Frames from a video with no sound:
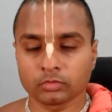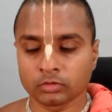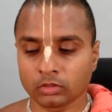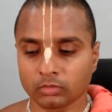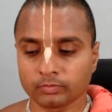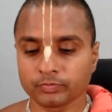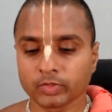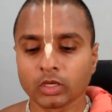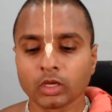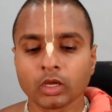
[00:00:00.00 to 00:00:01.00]
drum.
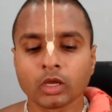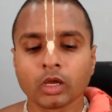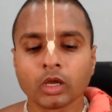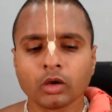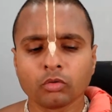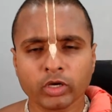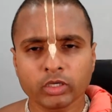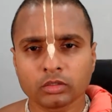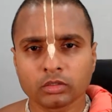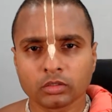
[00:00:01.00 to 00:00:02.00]
Why?
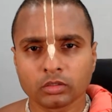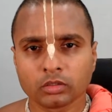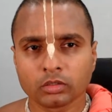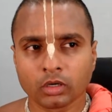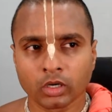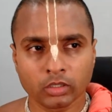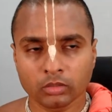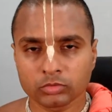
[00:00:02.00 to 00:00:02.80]
Harinam